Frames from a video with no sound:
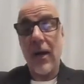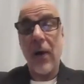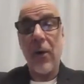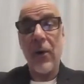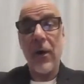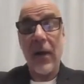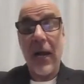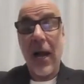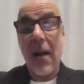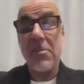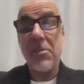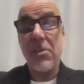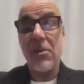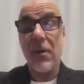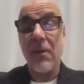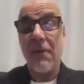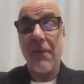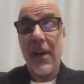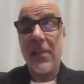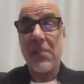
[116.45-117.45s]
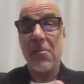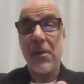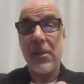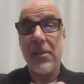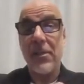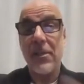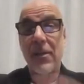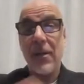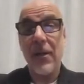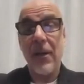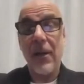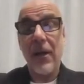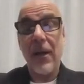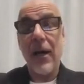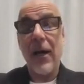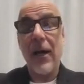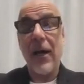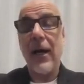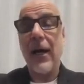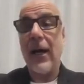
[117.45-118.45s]
Now, when it comes to investments,
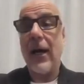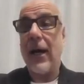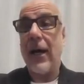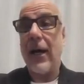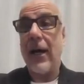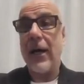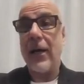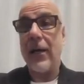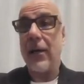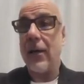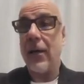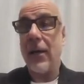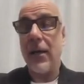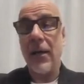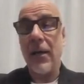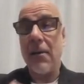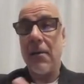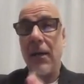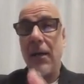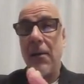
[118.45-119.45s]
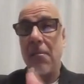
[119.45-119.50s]
Uh, you know,